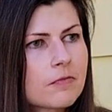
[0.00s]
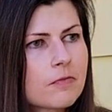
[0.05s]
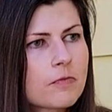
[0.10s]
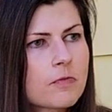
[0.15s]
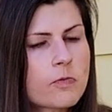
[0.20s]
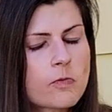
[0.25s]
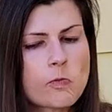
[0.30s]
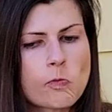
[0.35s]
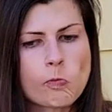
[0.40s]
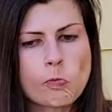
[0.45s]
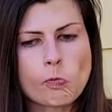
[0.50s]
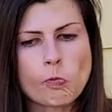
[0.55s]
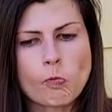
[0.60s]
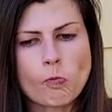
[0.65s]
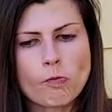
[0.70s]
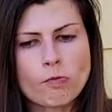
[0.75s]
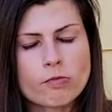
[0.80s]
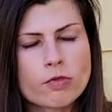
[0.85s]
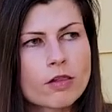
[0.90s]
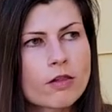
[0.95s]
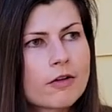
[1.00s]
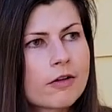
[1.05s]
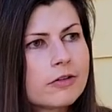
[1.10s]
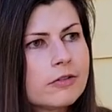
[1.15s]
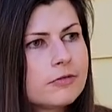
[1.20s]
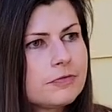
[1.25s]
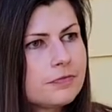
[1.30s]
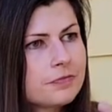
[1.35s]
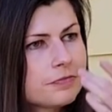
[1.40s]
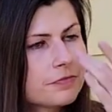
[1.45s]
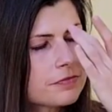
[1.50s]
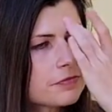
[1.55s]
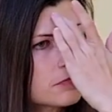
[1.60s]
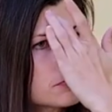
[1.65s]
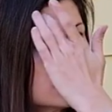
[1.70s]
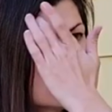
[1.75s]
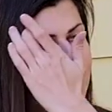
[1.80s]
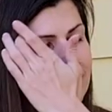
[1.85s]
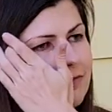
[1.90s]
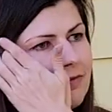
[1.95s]
and that's coming from me. That's
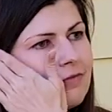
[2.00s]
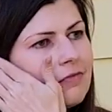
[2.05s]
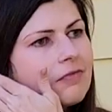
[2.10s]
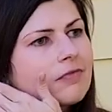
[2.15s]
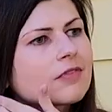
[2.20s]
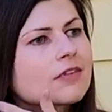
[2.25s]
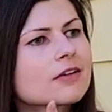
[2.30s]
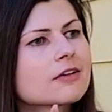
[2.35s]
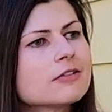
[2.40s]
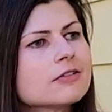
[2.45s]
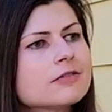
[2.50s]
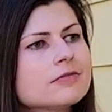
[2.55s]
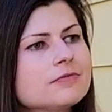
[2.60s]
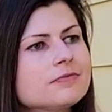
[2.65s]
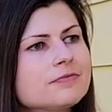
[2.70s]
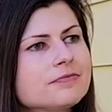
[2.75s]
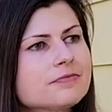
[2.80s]
actually a compliment.